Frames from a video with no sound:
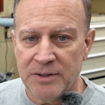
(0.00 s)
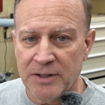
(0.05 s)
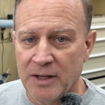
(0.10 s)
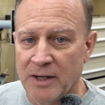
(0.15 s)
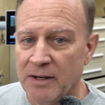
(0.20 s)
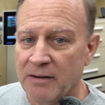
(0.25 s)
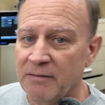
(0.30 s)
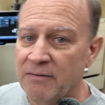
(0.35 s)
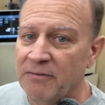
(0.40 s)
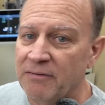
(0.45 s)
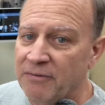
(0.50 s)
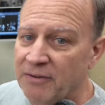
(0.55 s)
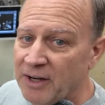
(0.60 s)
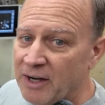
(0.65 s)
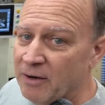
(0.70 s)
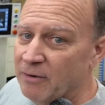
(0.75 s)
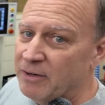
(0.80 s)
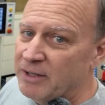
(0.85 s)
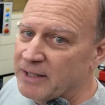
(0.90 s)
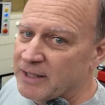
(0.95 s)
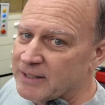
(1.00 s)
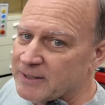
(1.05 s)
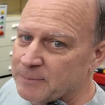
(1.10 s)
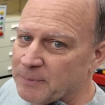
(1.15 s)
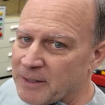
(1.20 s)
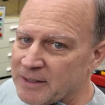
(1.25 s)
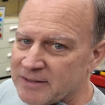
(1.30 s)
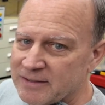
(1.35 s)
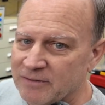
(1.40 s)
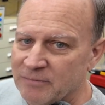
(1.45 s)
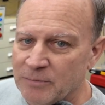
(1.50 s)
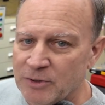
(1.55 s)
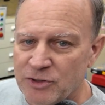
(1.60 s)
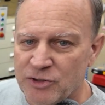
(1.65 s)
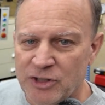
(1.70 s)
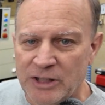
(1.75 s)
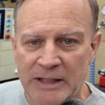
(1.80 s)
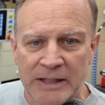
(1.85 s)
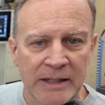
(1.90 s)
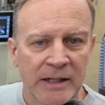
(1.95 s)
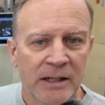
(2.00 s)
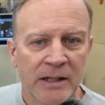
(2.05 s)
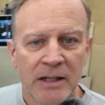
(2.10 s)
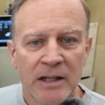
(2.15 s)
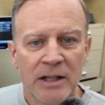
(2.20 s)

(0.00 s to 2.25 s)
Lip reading: it on a very expensive machine.